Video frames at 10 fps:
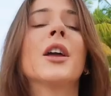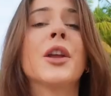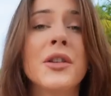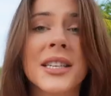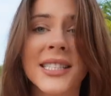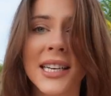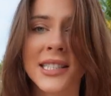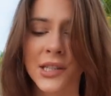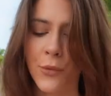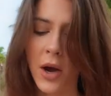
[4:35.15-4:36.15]
Unisex
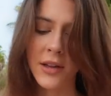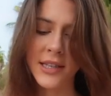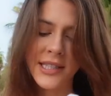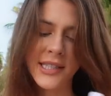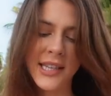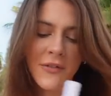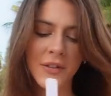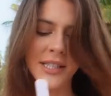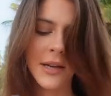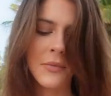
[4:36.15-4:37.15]
as well. This is
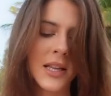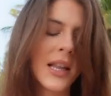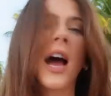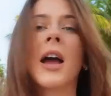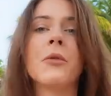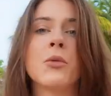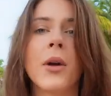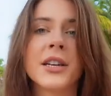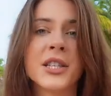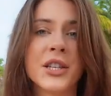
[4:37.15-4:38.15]
definitely something that I would
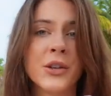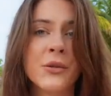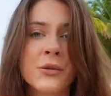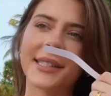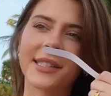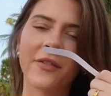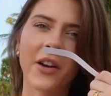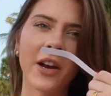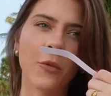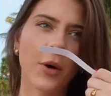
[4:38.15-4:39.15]
wear too. It's a
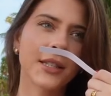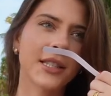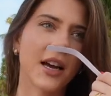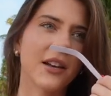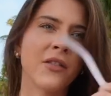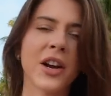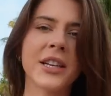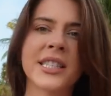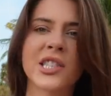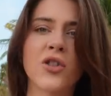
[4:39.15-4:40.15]
very well done,
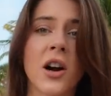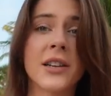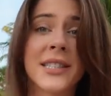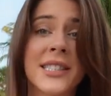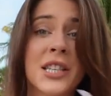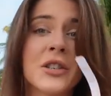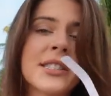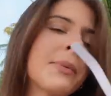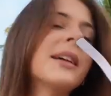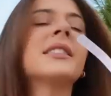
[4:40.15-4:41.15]
very strong
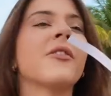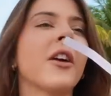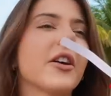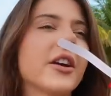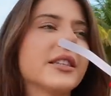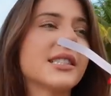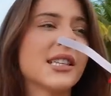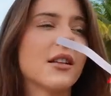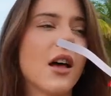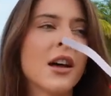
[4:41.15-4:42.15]
citrus-based fragrance.
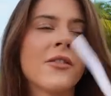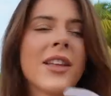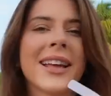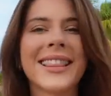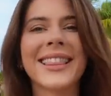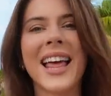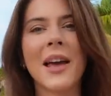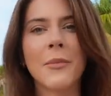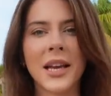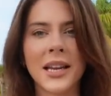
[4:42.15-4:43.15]
A lot of like
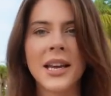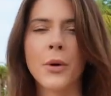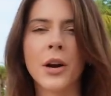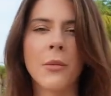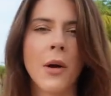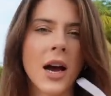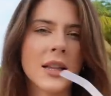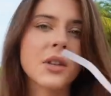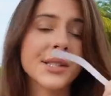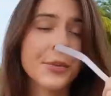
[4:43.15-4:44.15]
lemon,
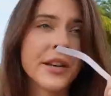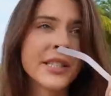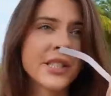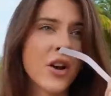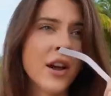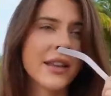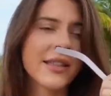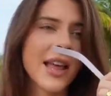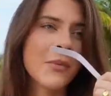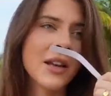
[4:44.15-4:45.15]
bergamot. There's a pretty strong
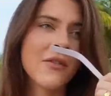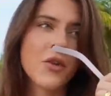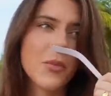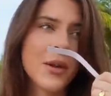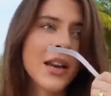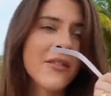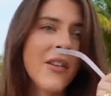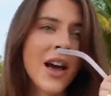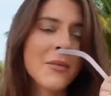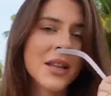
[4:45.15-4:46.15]
lemon verbena
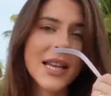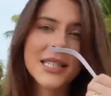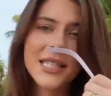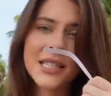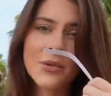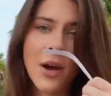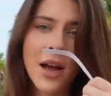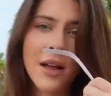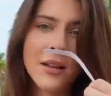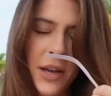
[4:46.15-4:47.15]
vibe in this as
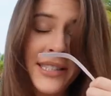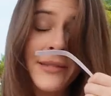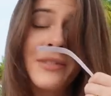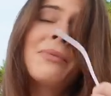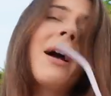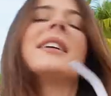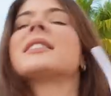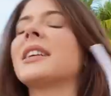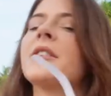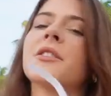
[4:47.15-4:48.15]
well. With some
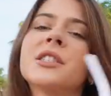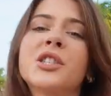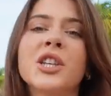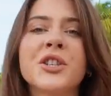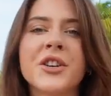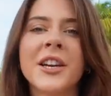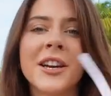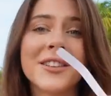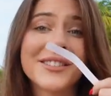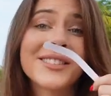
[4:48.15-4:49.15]
spice. I know there's ginger in
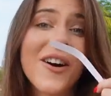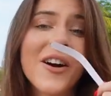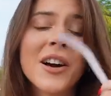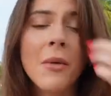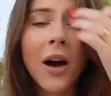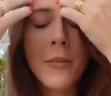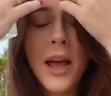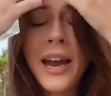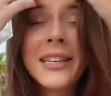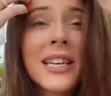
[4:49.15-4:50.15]
here, there's cardamom.
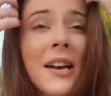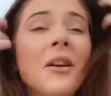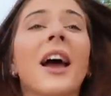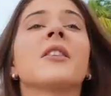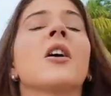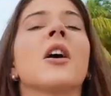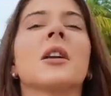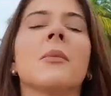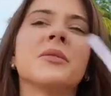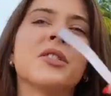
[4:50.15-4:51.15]
Anytime you add
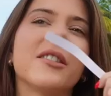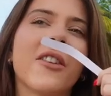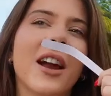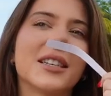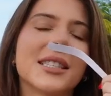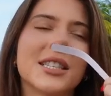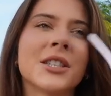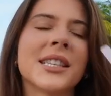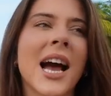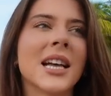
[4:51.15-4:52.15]
cardamom to a fragrance, it
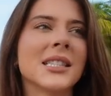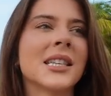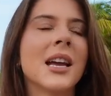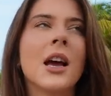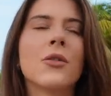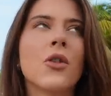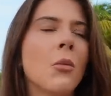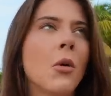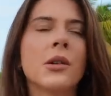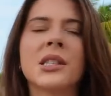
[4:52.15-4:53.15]
just adds the
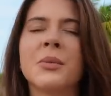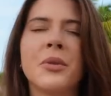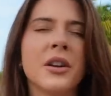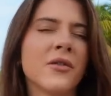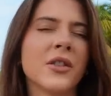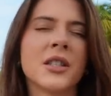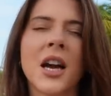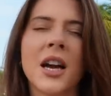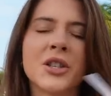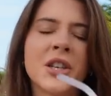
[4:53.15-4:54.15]
most beautiful
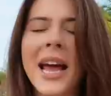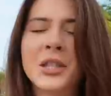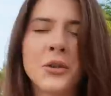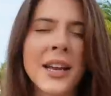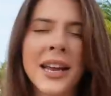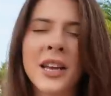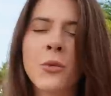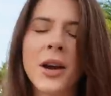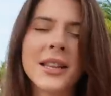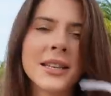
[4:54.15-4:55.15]
touch. And doing it in a
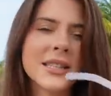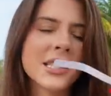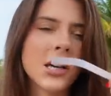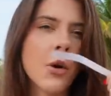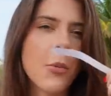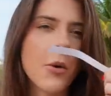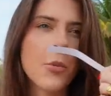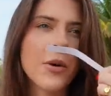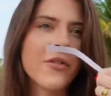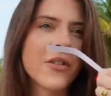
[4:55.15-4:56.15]
way that is so
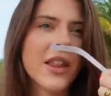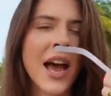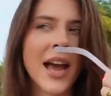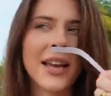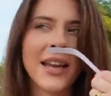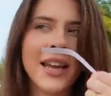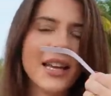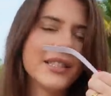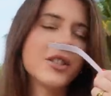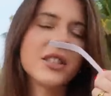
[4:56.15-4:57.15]
appropriate for the high heat
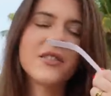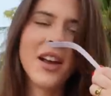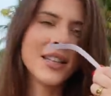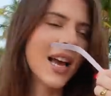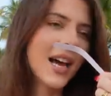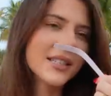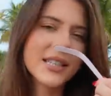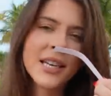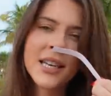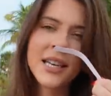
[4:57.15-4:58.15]
is just
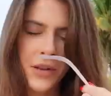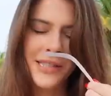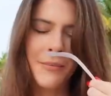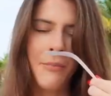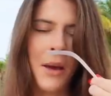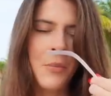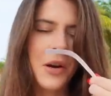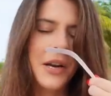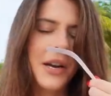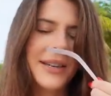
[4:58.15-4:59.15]
fantastic. There's some pepper
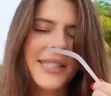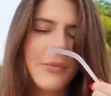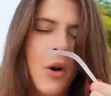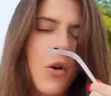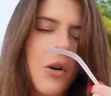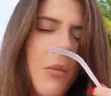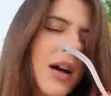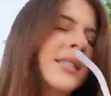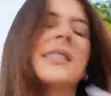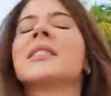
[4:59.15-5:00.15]
in here, some oak
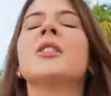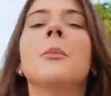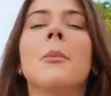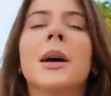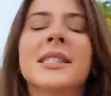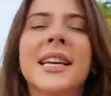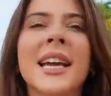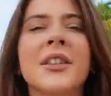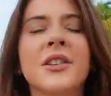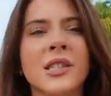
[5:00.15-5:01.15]
moss. It's a little
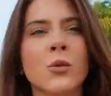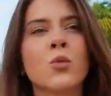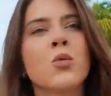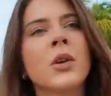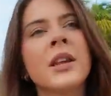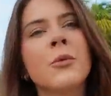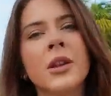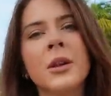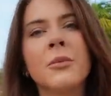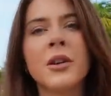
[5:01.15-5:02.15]
musky and there's a really,
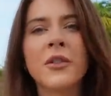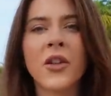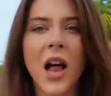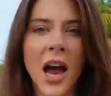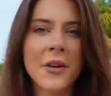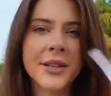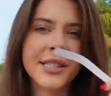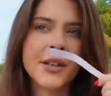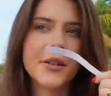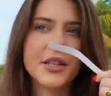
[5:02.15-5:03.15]
really really beautiful
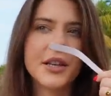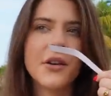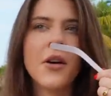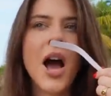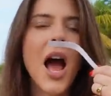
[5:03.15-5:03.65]
iris note too.